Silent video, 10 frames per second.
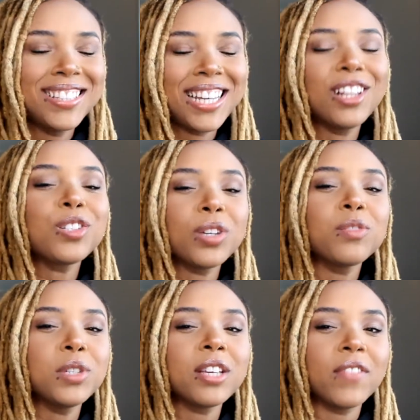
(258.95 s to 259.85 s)
Taylor Swift's
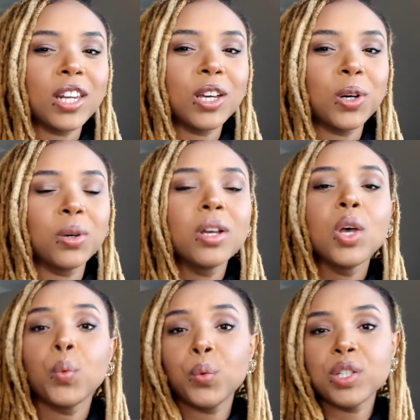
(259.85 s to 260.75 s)
music video
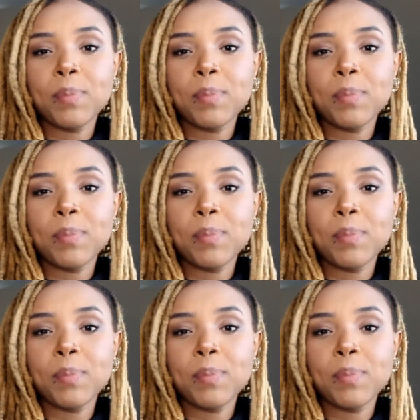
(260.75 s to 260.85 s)
was